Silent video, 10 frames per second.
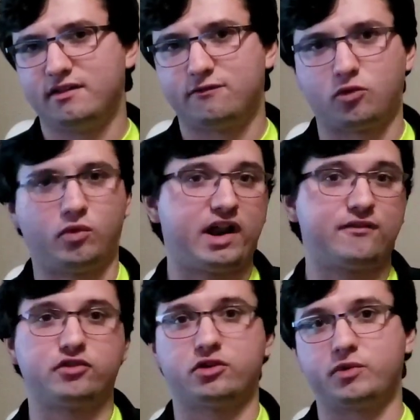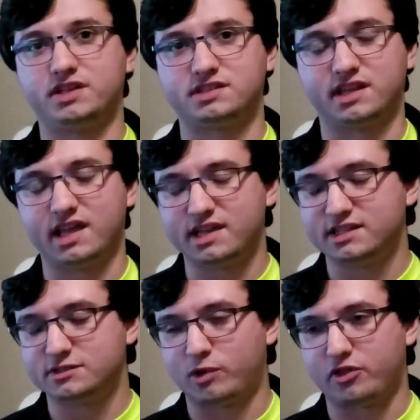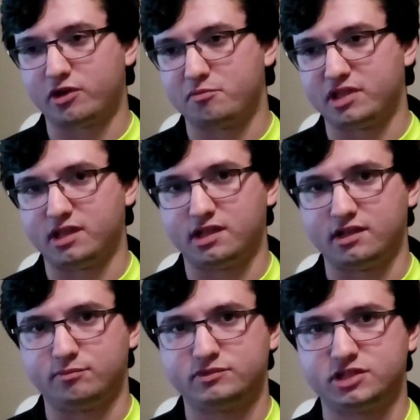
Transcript: for whatever their reasoning is, whether it be